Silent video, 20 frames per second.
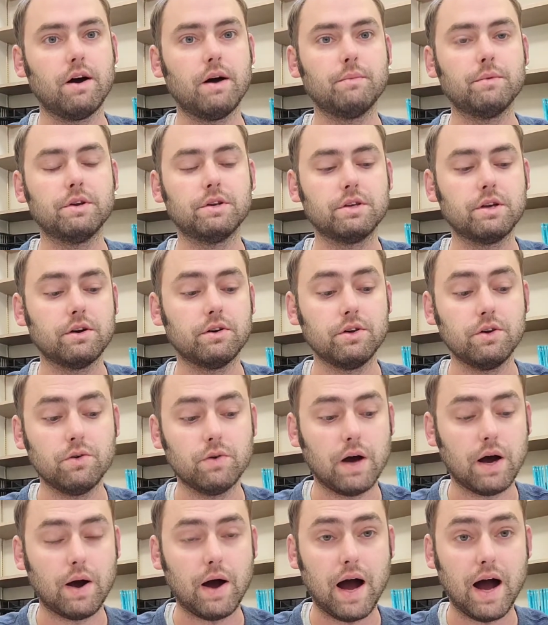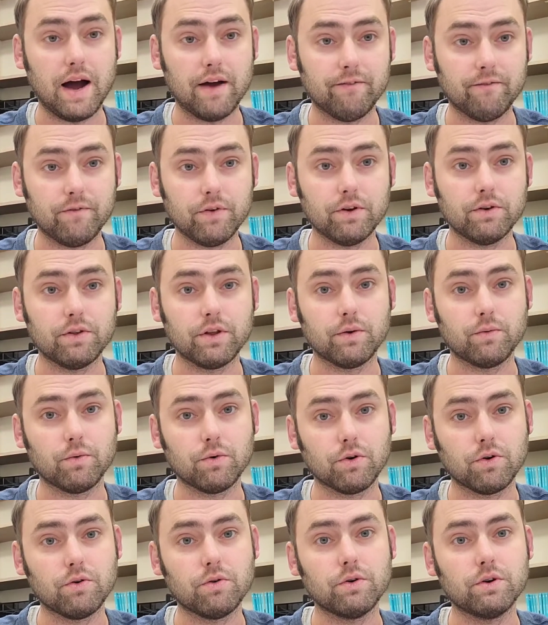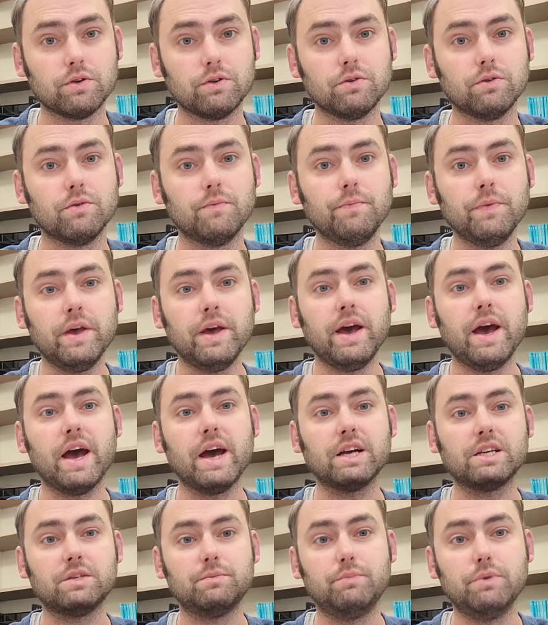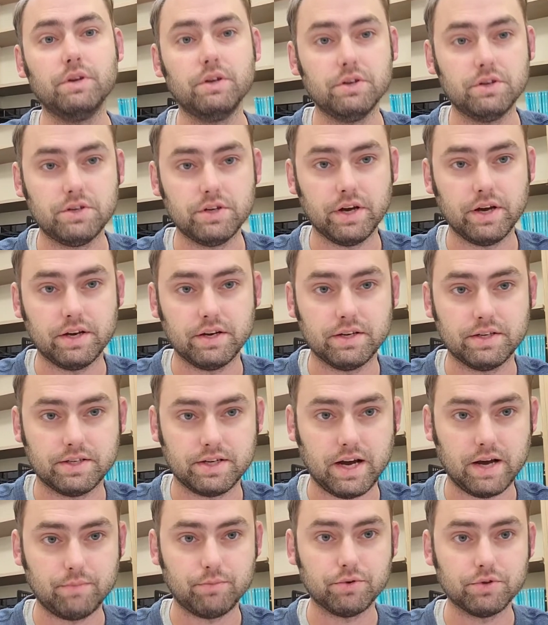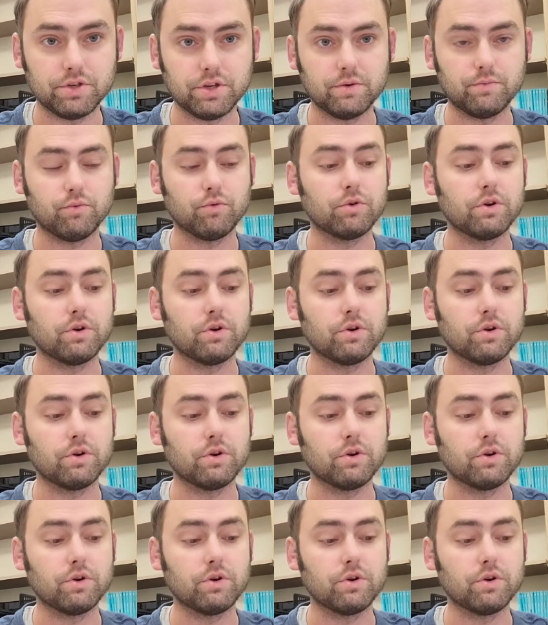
I'm going to tell you how I feel that we're going to exponentiate discipleship.